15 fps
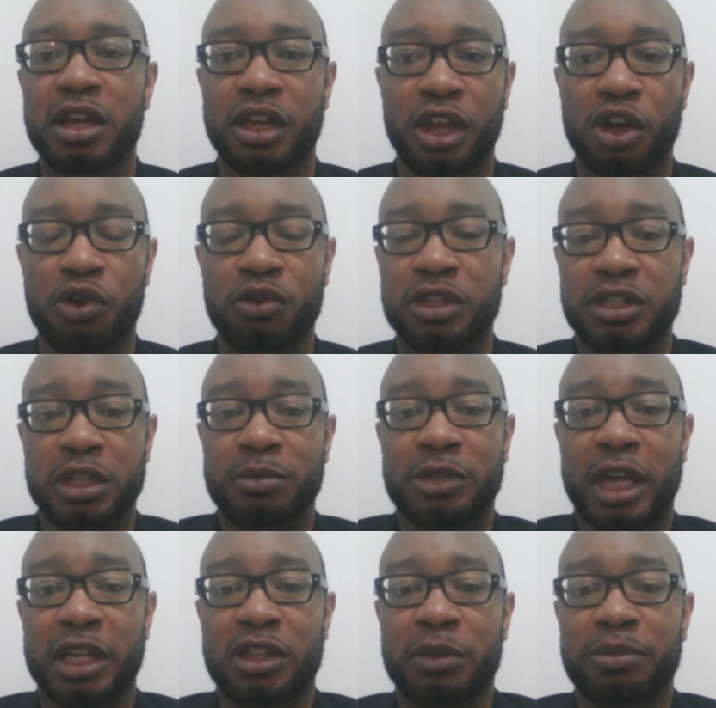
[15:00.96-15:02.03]
It seems
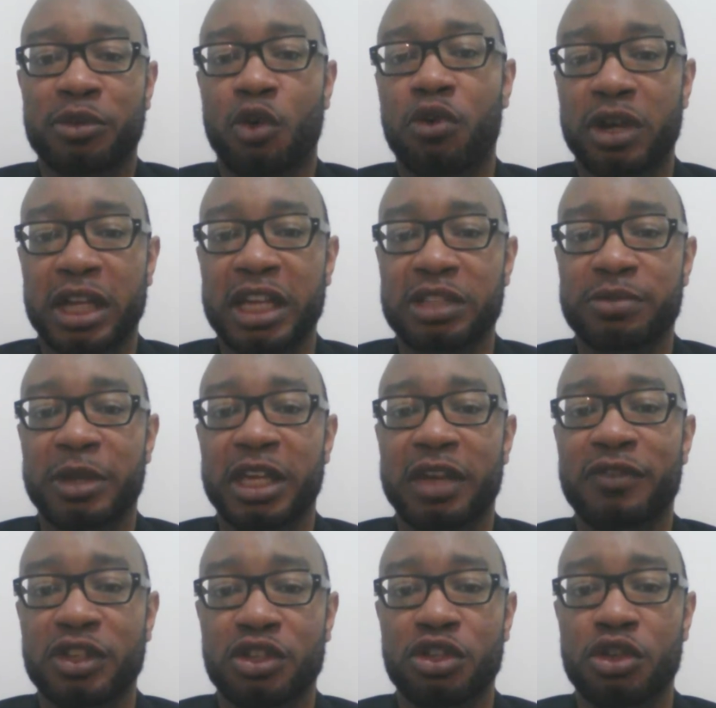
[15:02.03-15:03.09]
like the authority has been
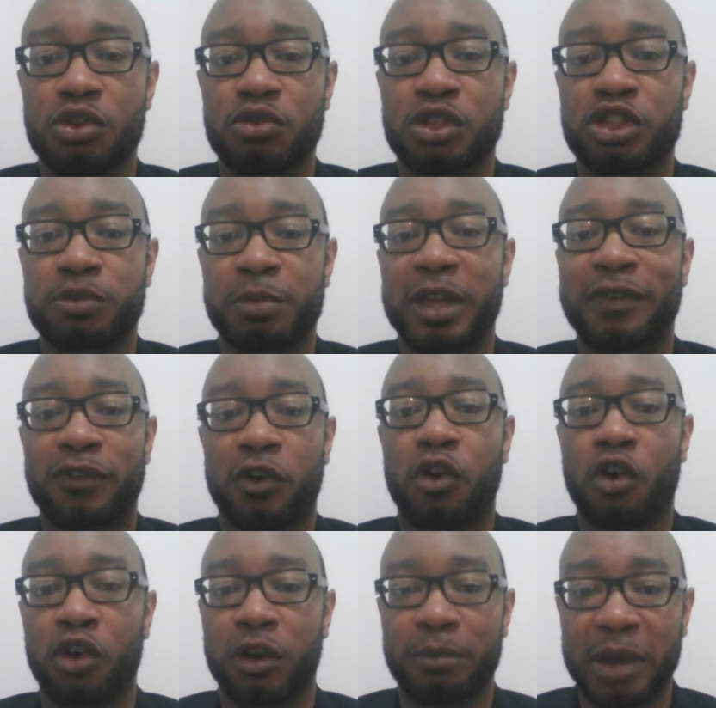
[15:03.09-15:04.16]
given to you to speak for
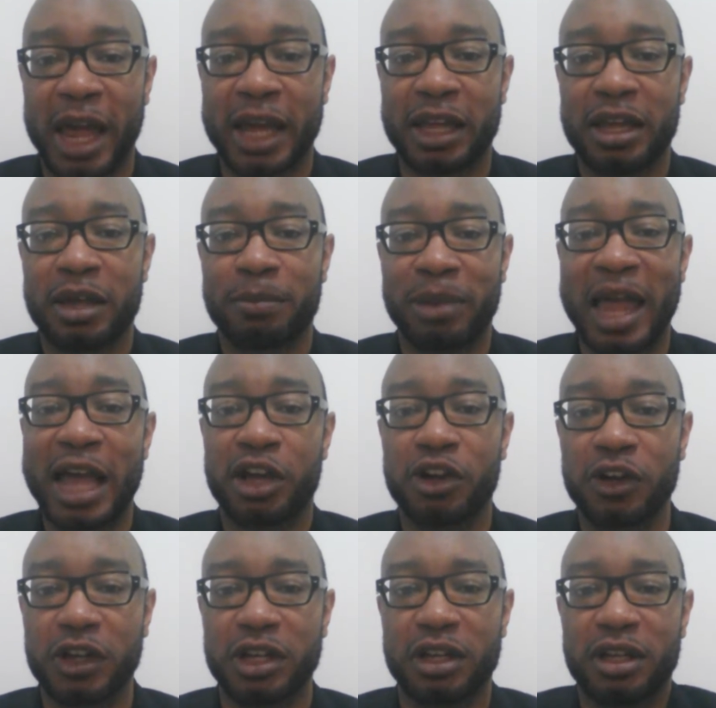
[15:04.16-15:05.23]
all of
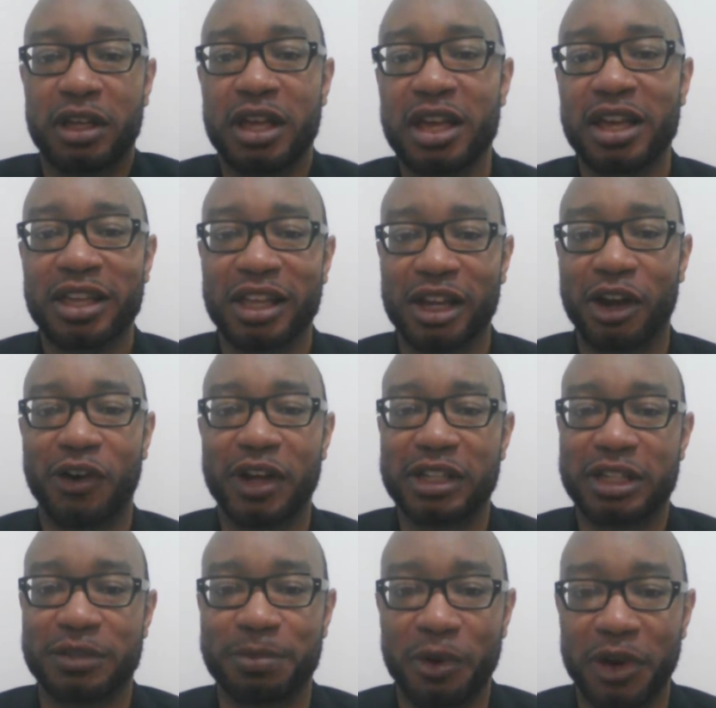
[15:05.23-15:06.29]
blackhood, at
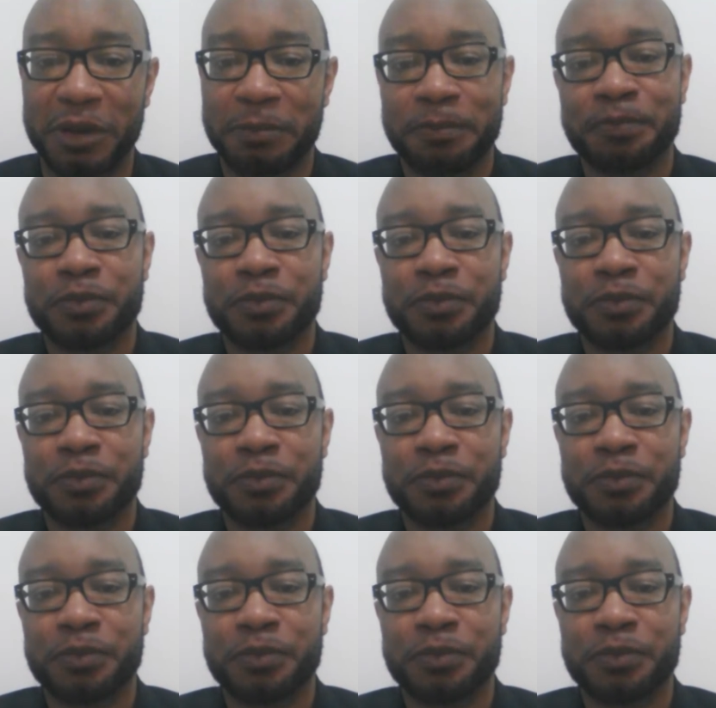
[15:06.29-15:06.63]
this point.